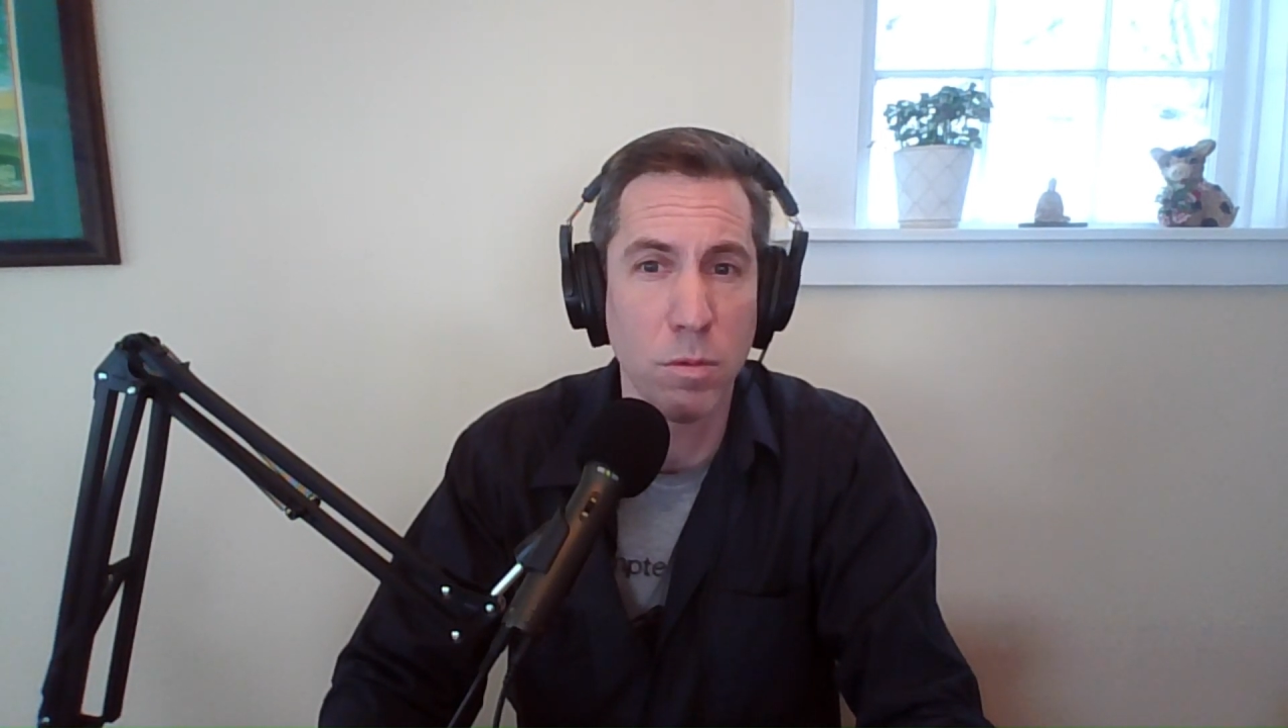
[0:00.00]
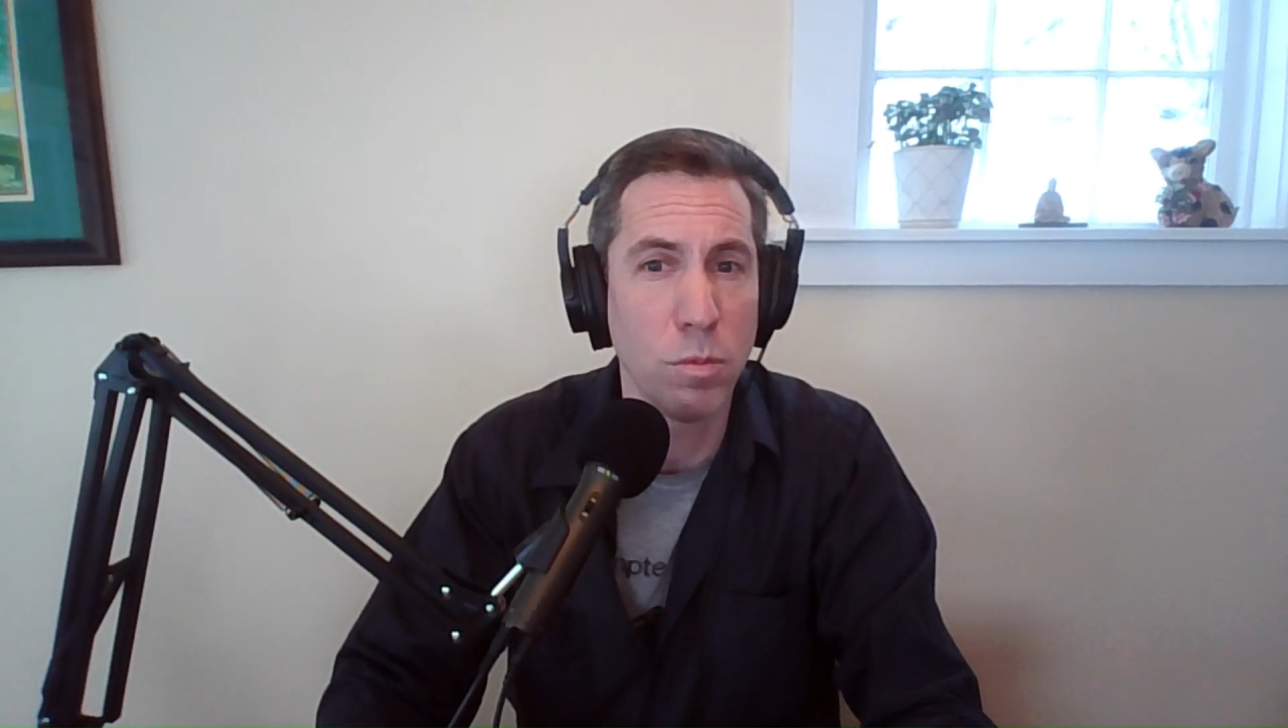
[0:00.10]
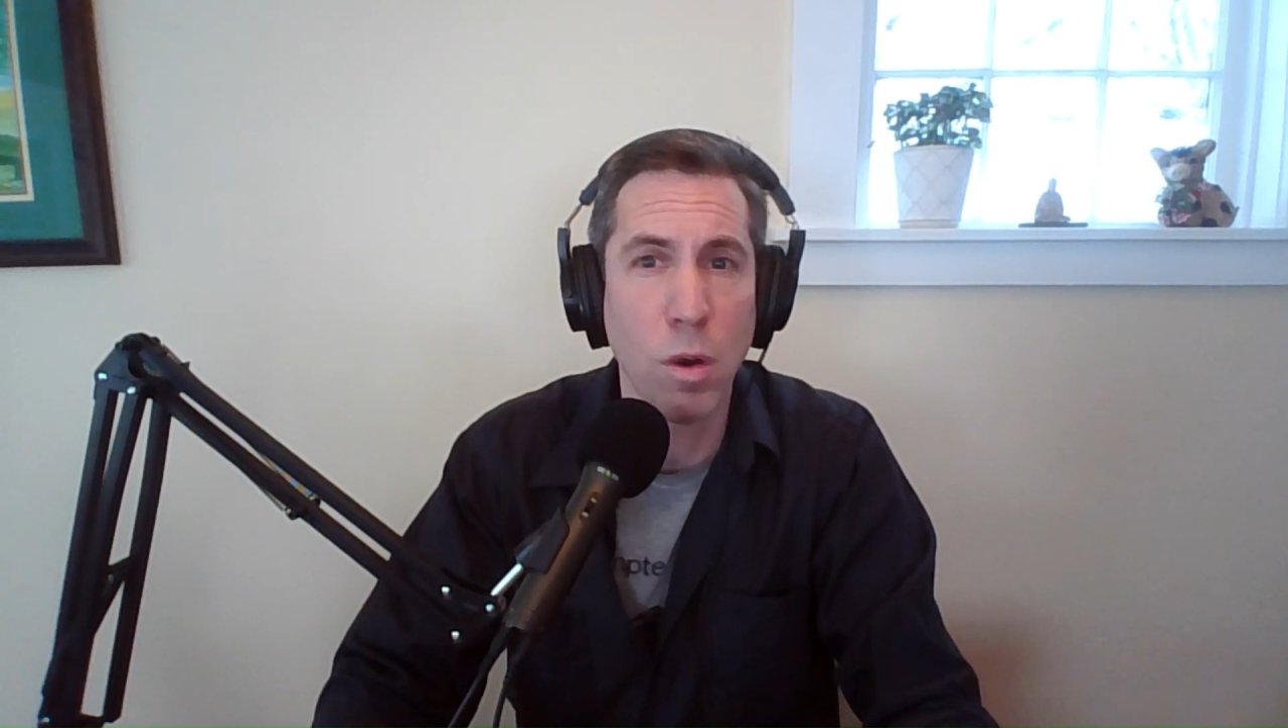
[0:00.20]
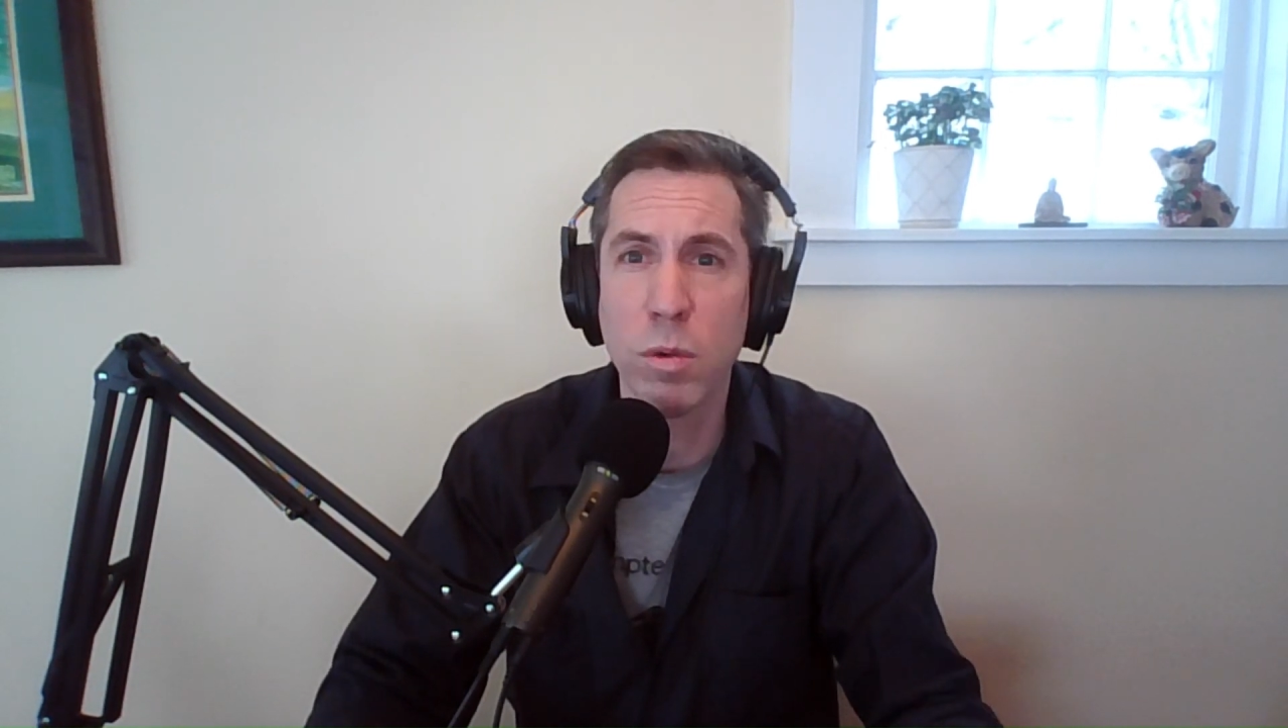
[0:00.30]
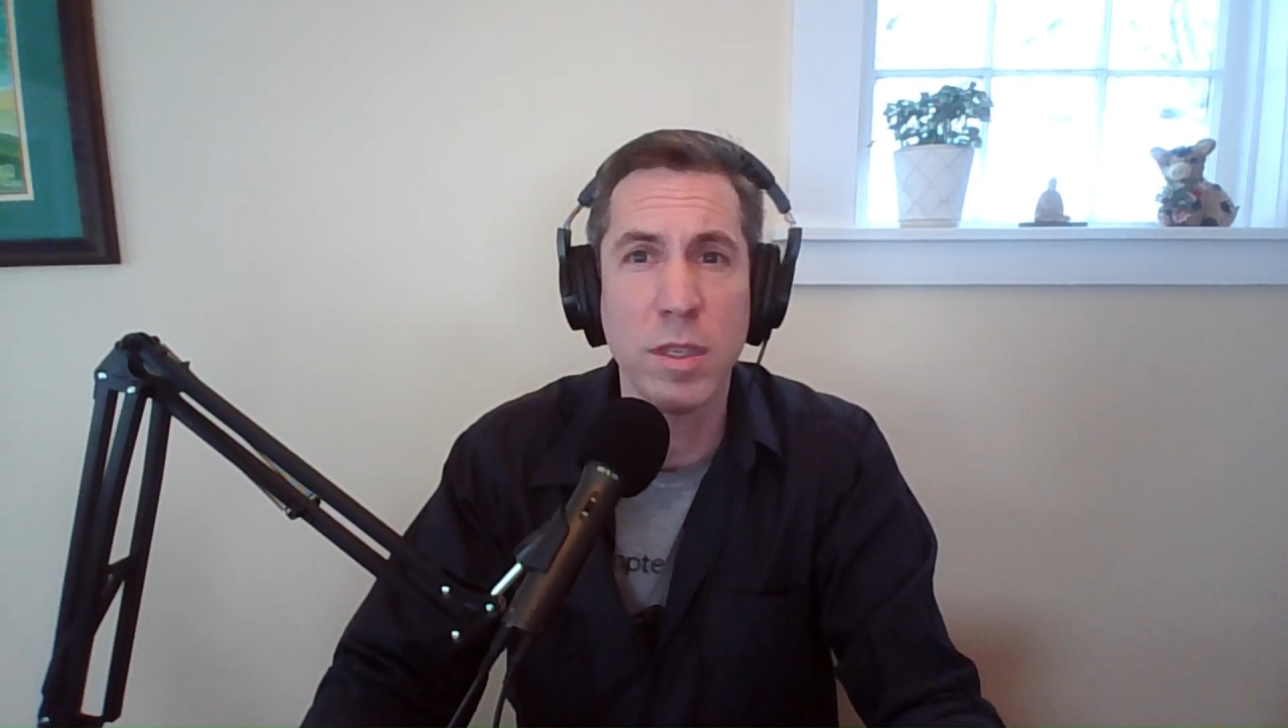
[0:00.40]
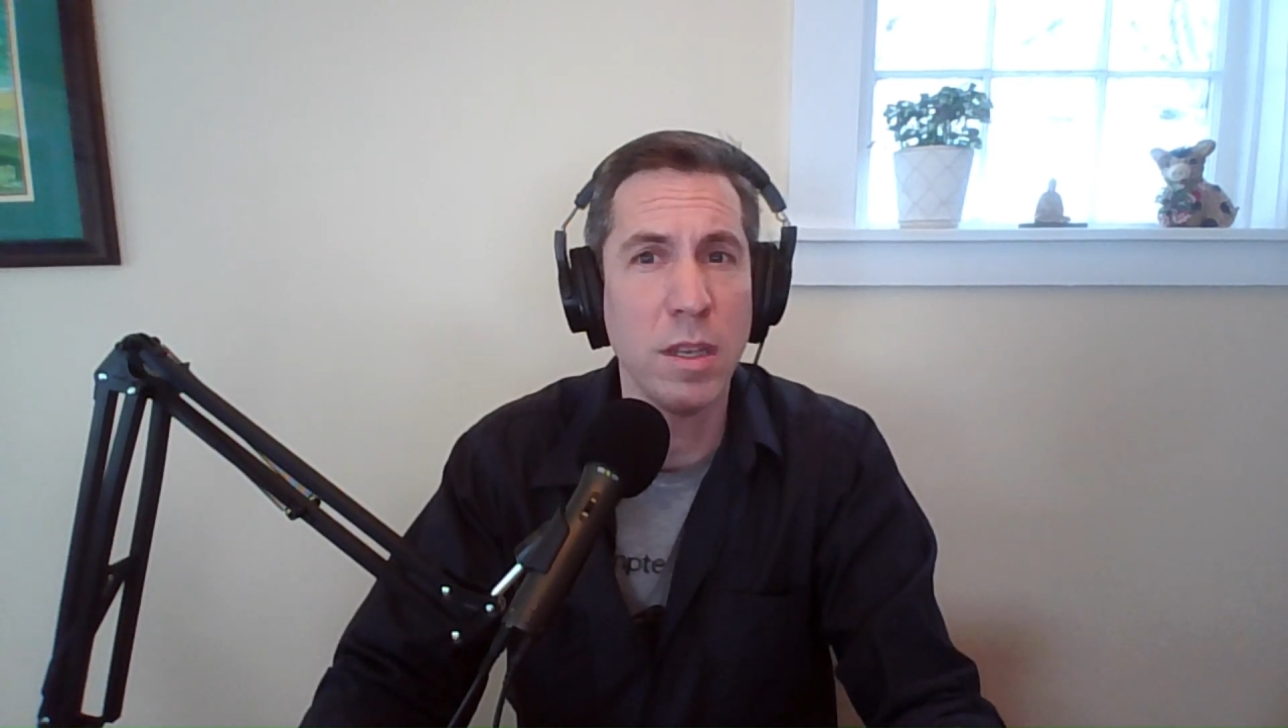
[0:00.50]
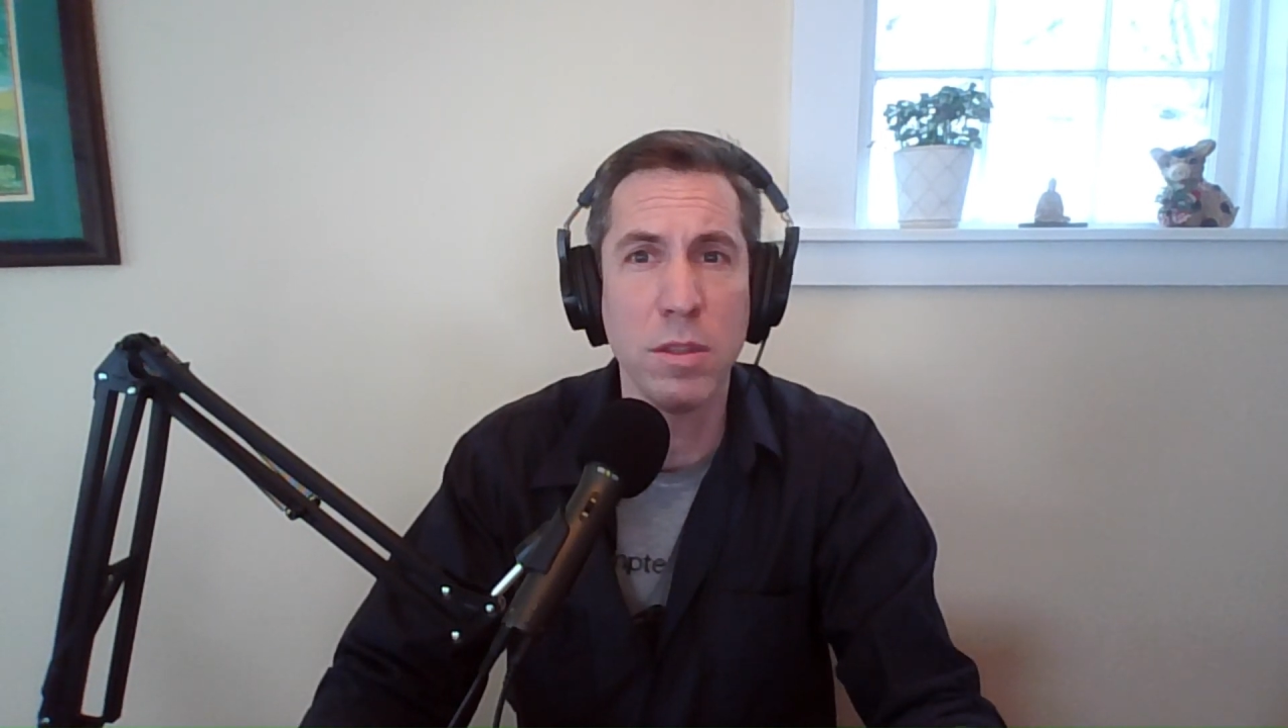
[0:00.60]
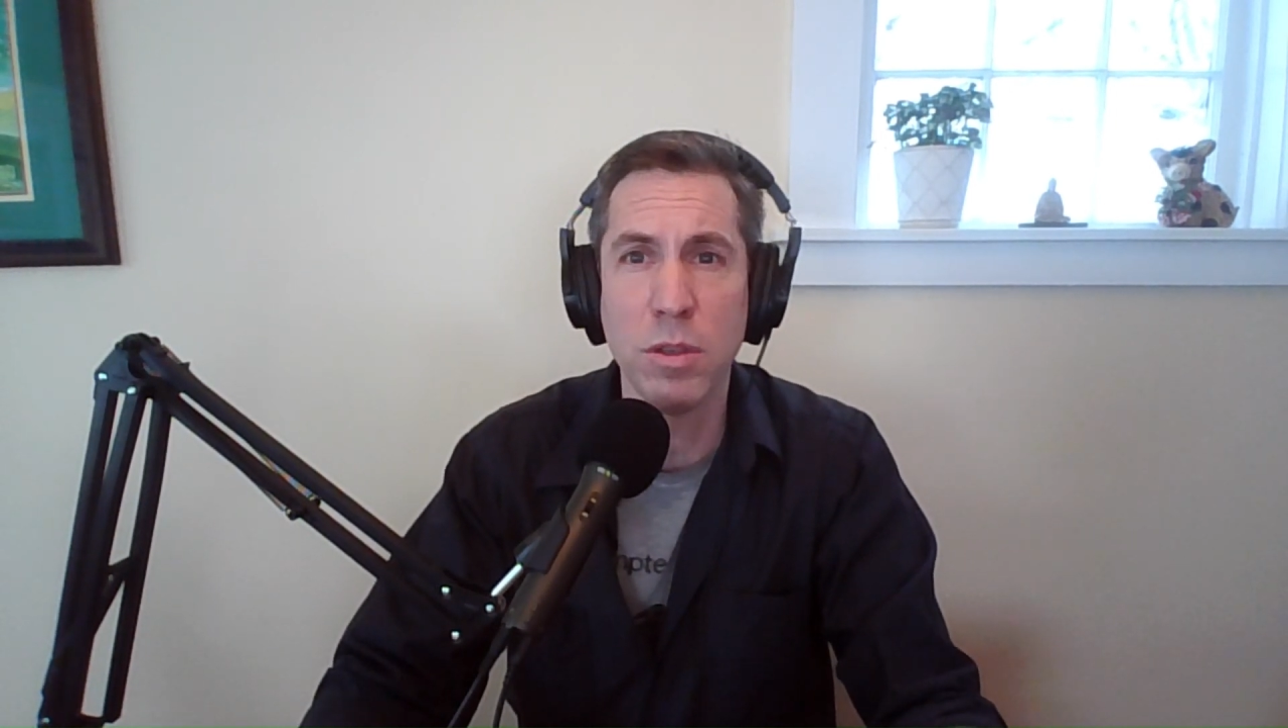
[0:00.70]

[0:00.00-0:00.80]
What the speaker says: What was he to